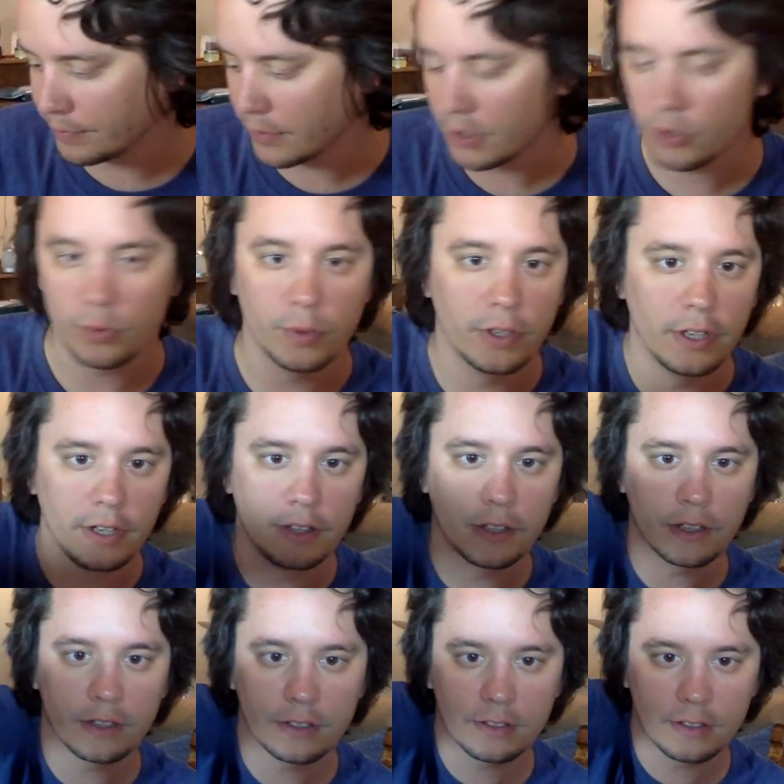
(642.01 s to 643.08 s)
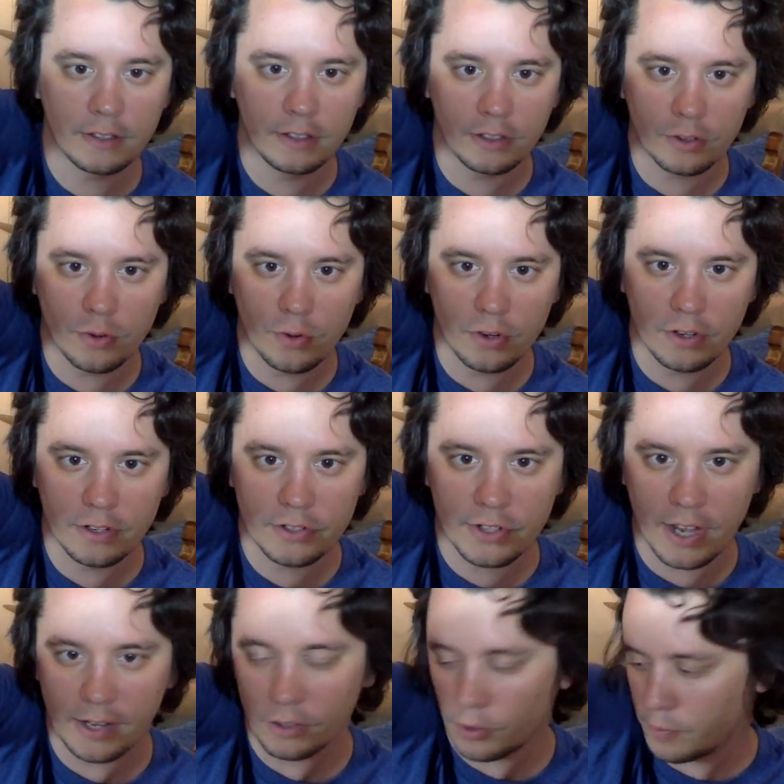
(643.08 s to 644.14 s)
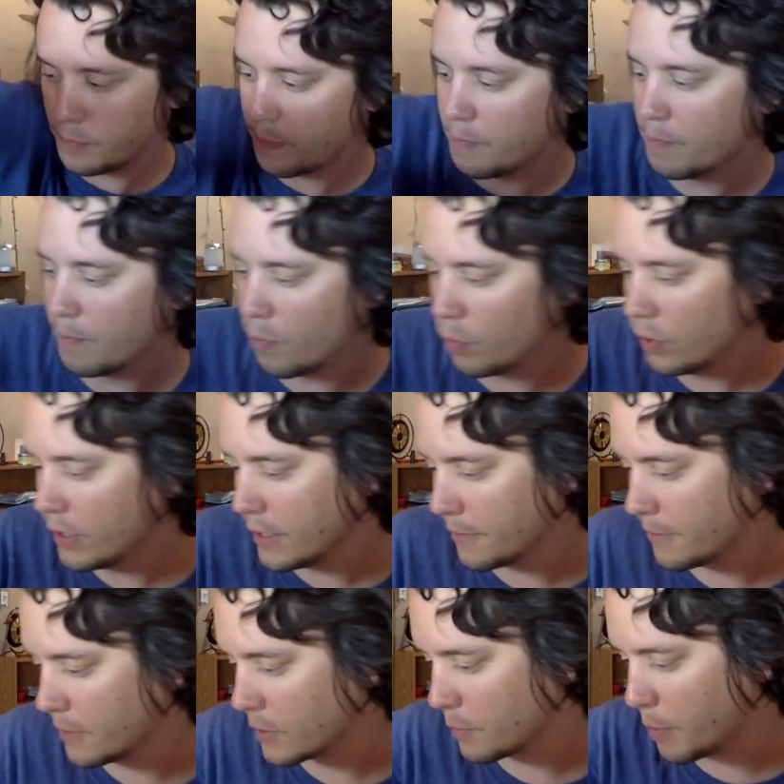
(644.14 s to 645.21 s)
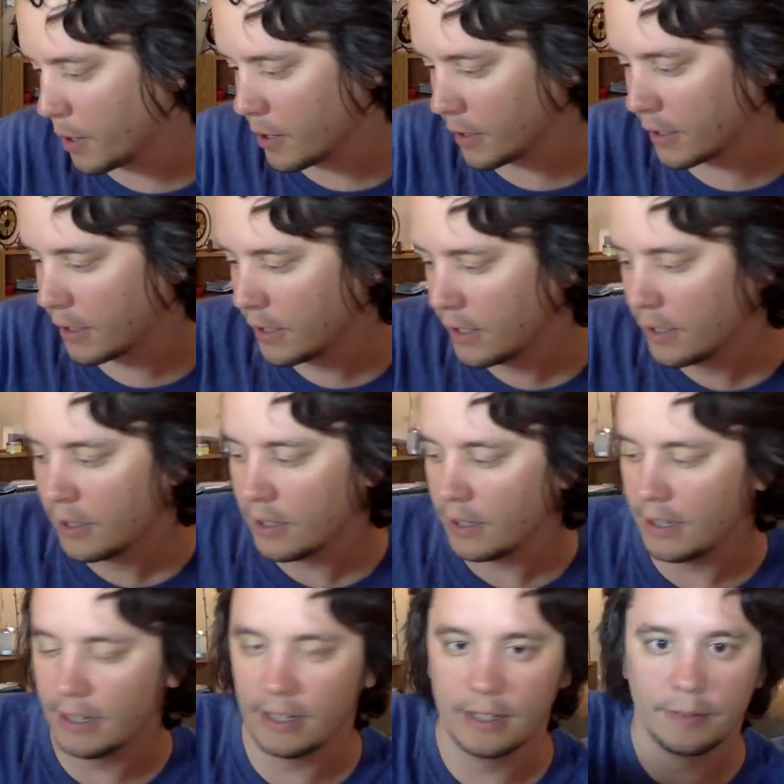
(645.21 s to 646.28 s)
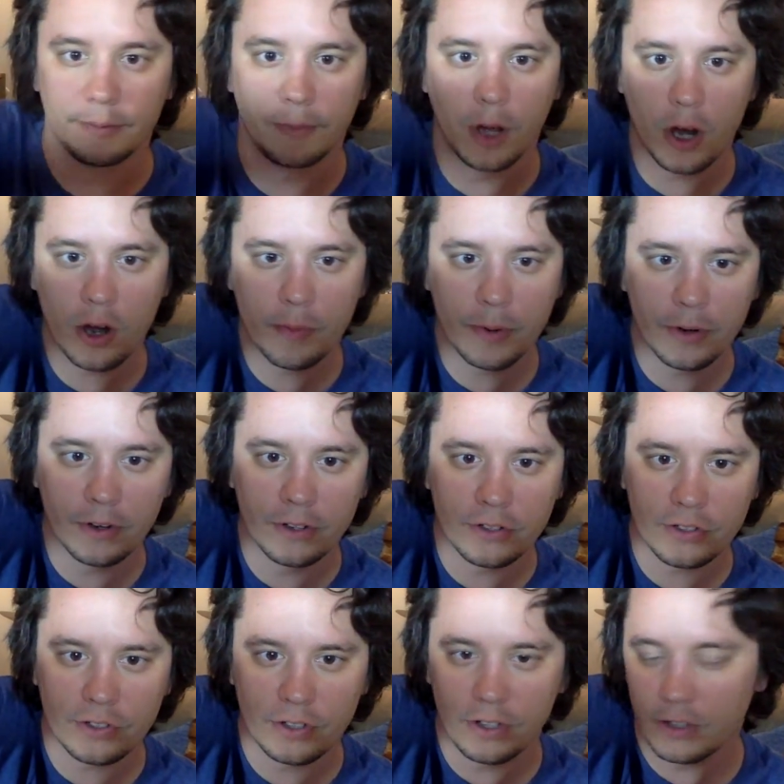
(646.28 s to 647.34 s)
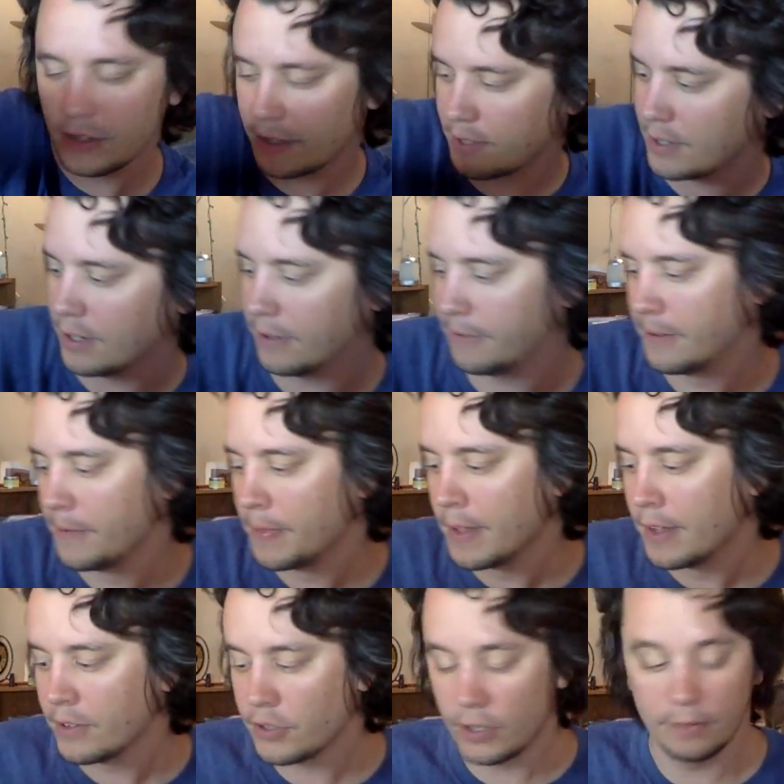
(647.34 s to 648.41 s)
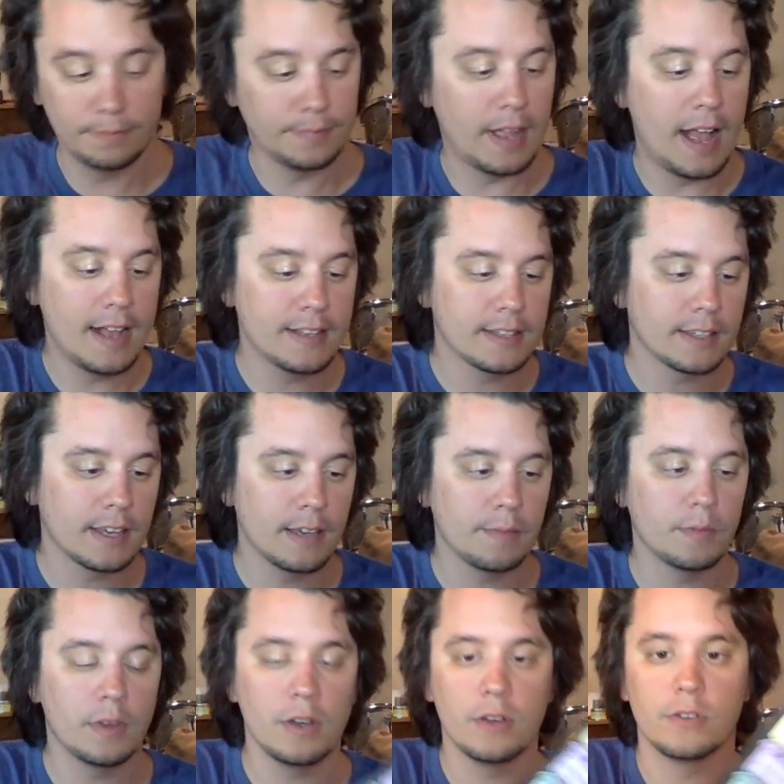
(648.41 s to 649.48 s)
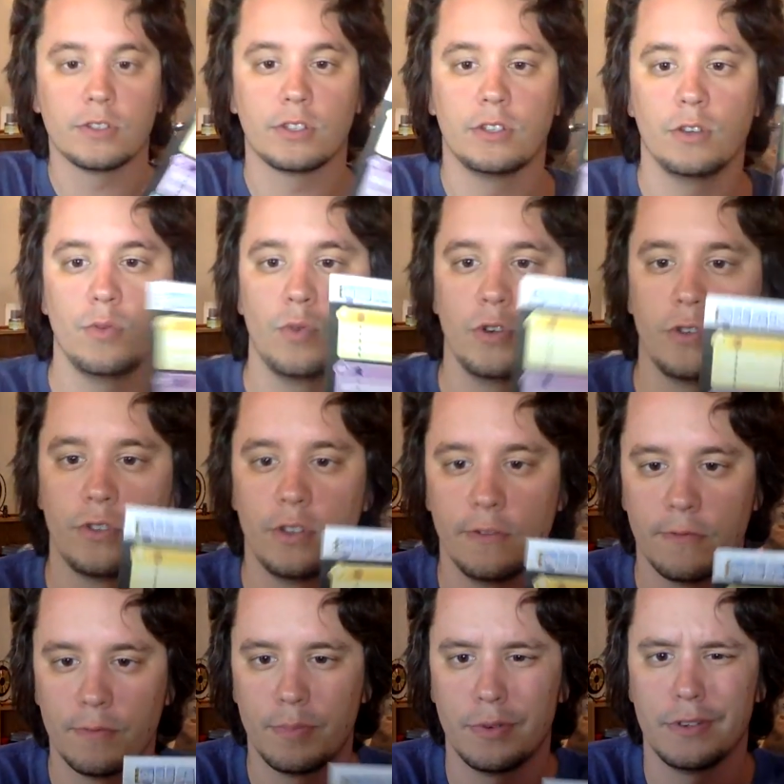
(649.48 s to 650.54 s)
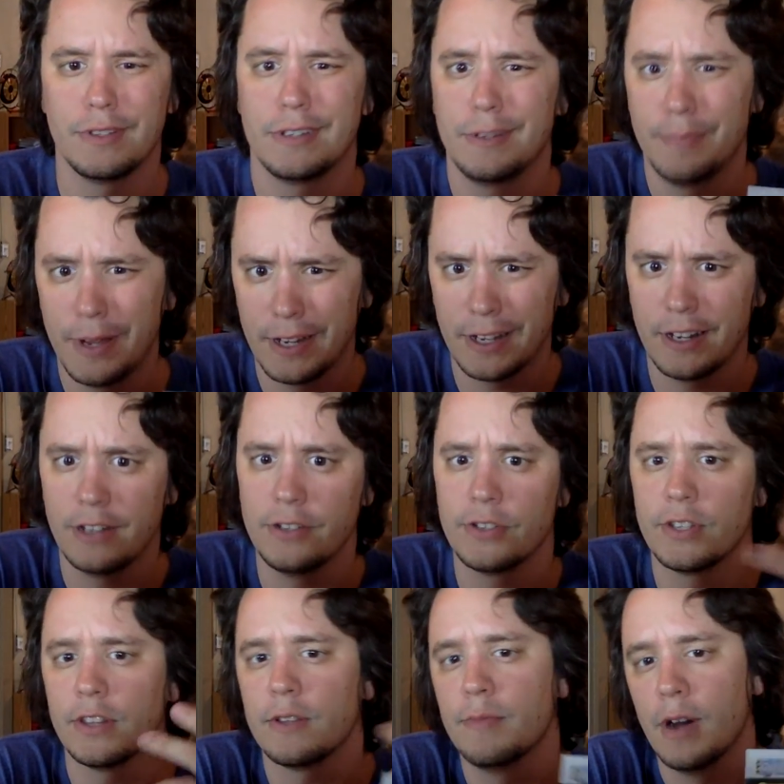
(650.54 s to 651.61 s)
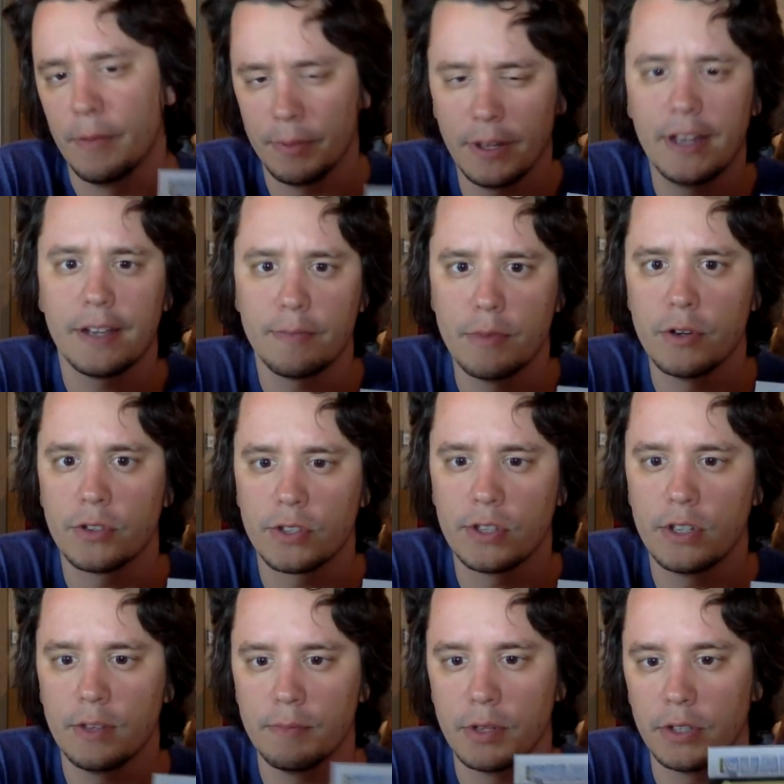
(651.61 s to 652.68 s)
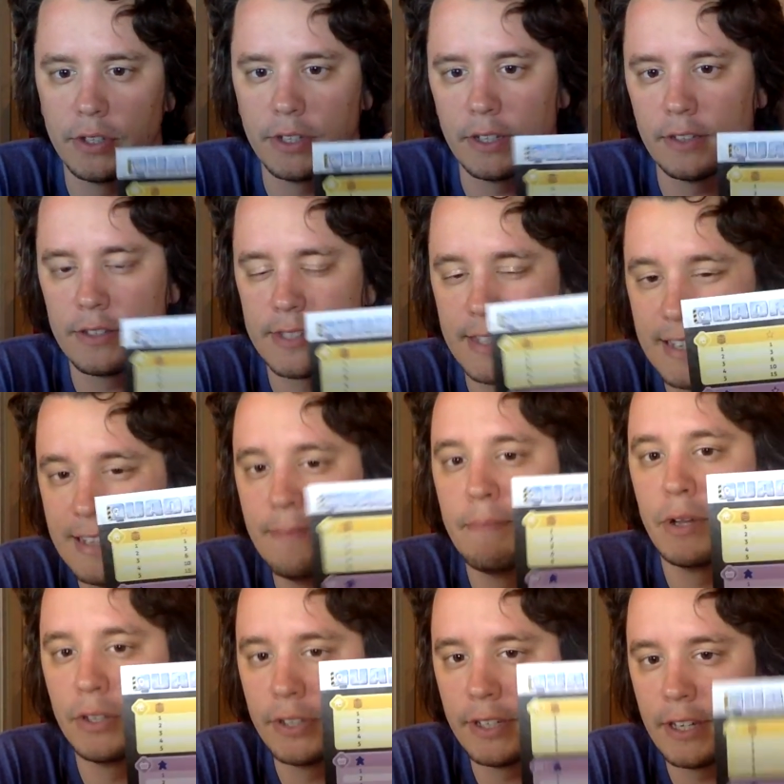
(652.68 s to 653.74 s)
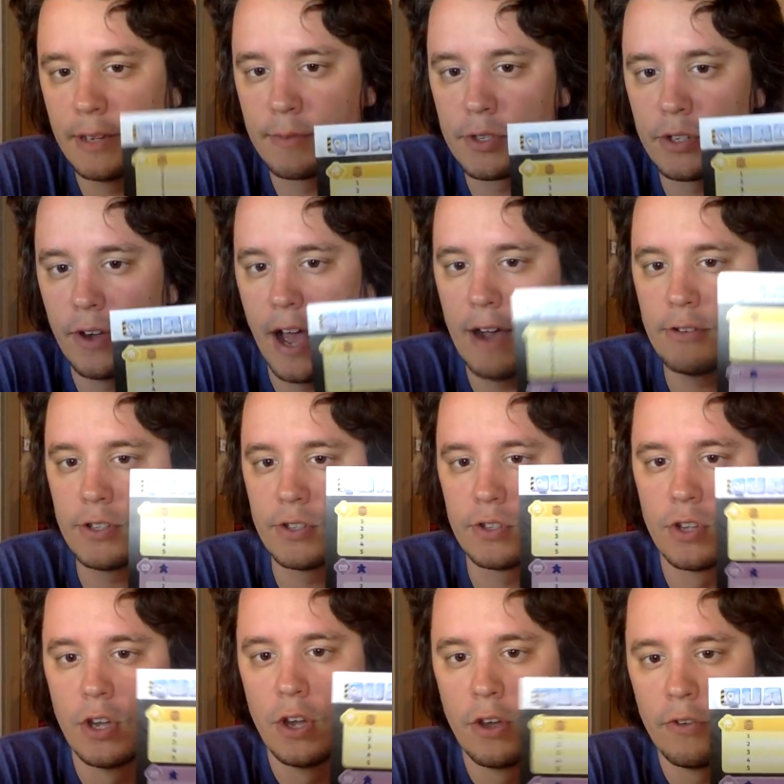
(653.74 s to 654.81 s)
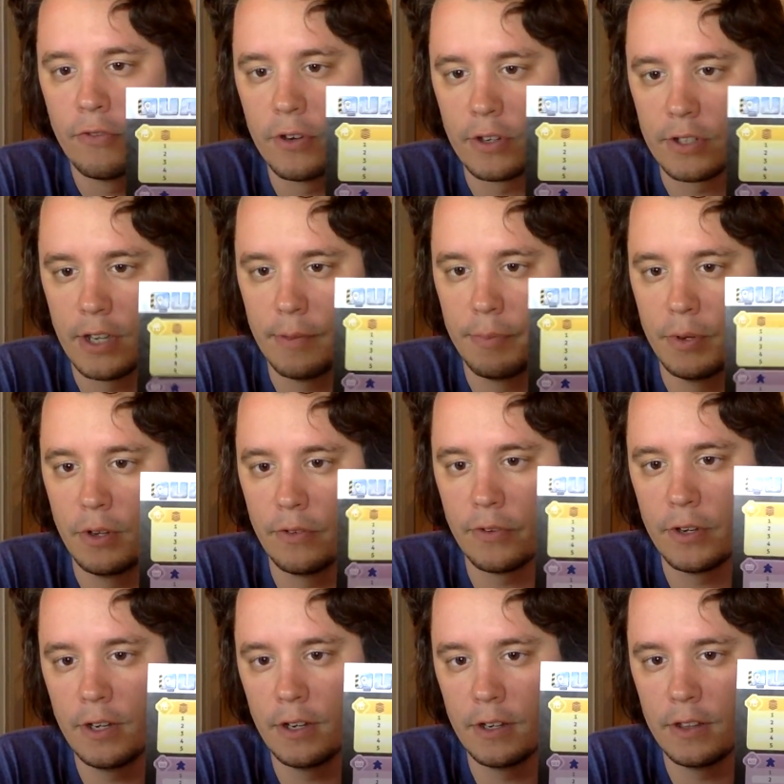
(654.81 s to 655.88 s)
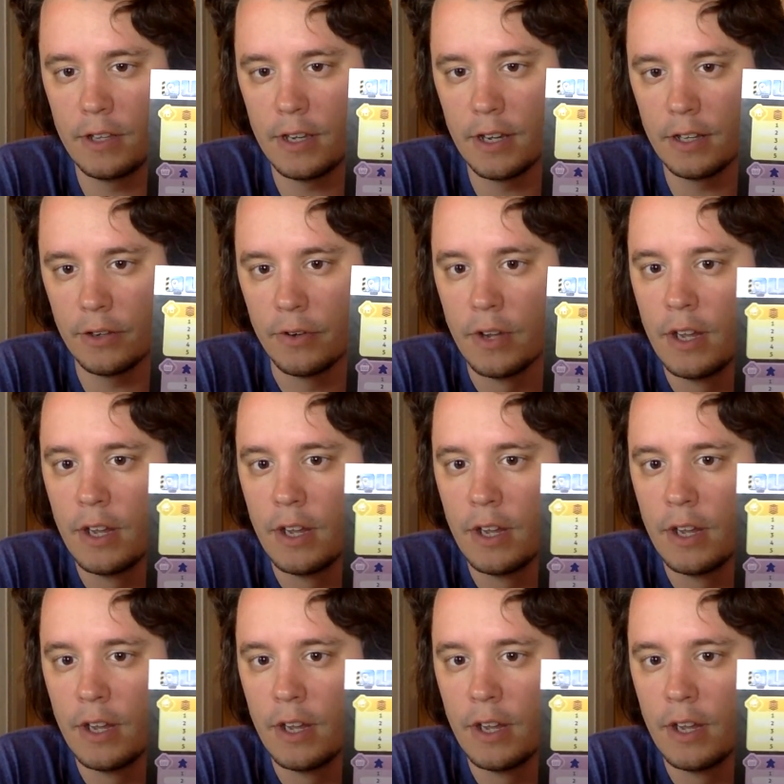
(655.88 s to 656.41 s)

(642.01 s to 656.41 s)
This one in the corner, it's got a little leaf. It's a park. Harbors and all that stuff. So as the game goes, they're worth different points depending on how you set them up, like most city building games. So houses, for example, over here in the yellow,